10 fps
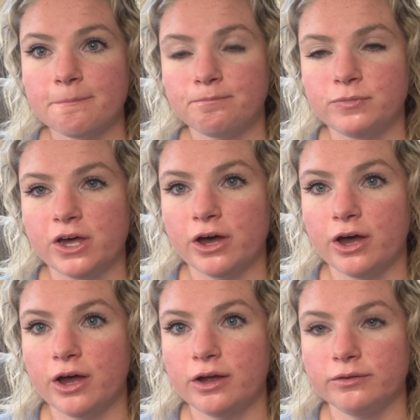
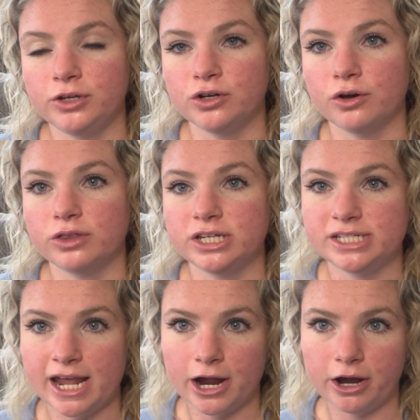the, you know, the
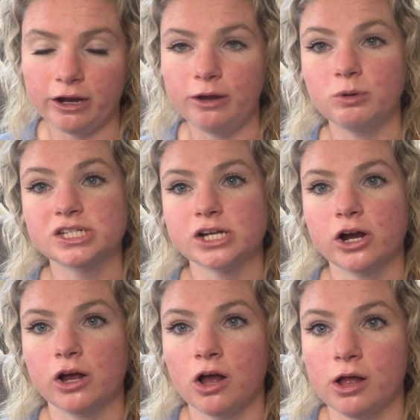dairy, we
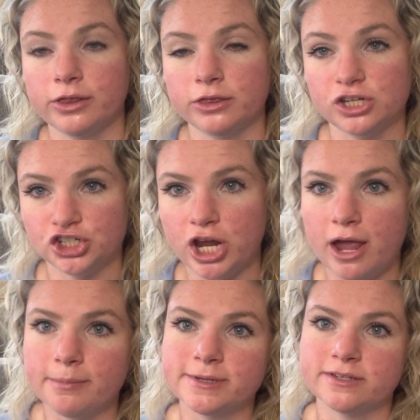start on the
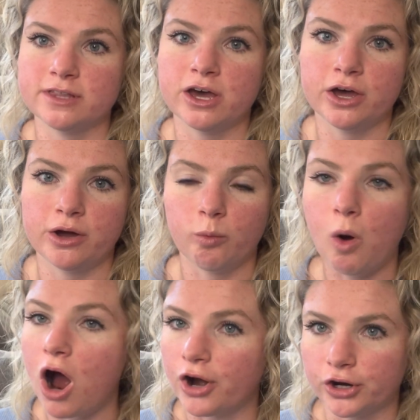chips, the
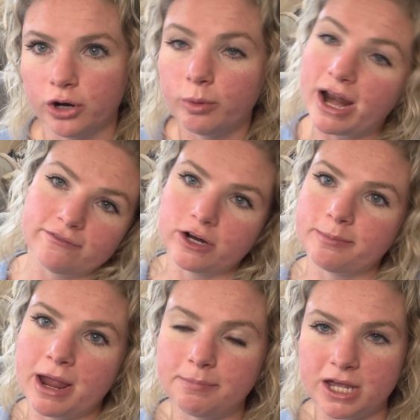water, or whatever it
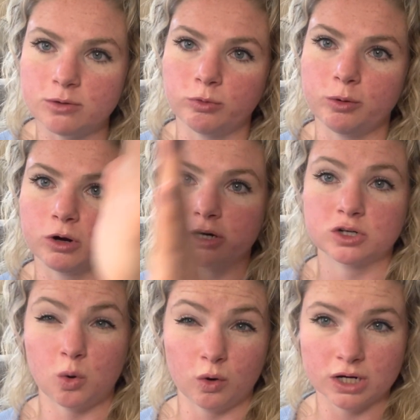may be, and we work
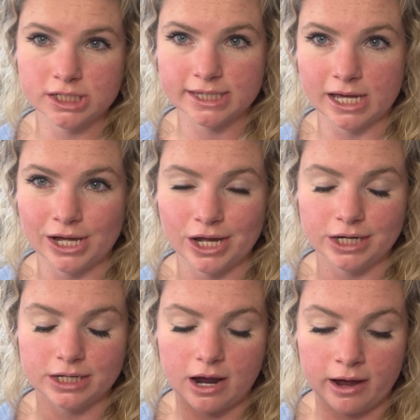towards
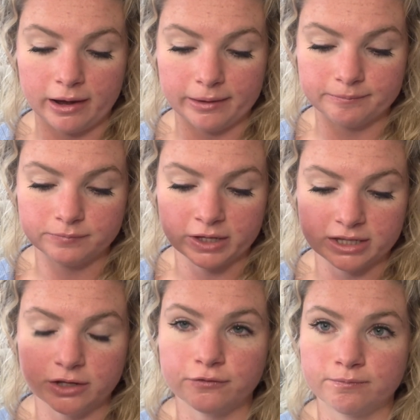the
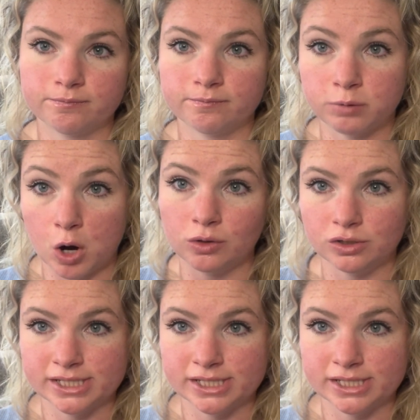like the produce